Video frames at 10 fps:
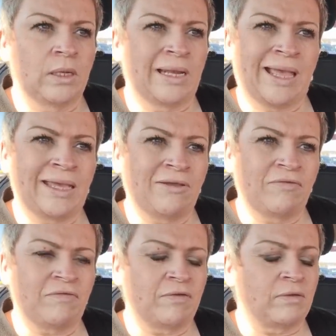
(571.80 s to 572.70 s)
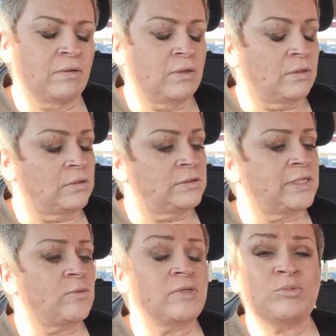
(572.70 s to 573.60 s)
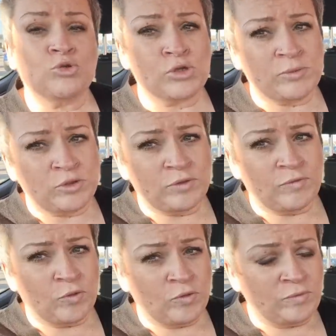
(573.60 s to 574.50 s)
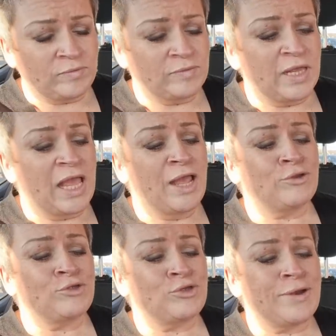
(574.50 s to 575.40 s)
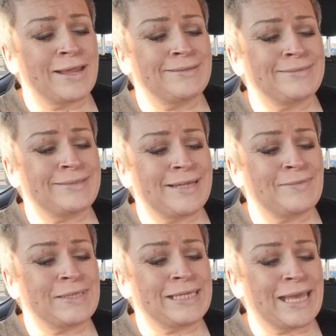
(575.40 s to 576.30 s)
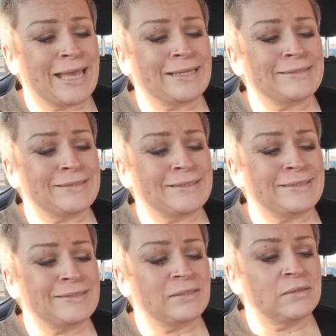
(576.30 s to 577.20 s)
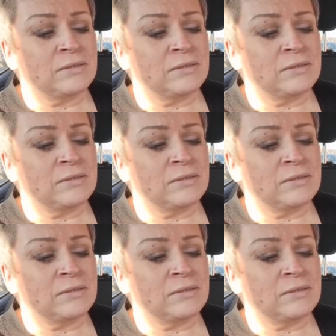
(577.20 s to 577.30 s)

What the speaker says: Life. Tell you what this prescription's for. Tranexamic acid.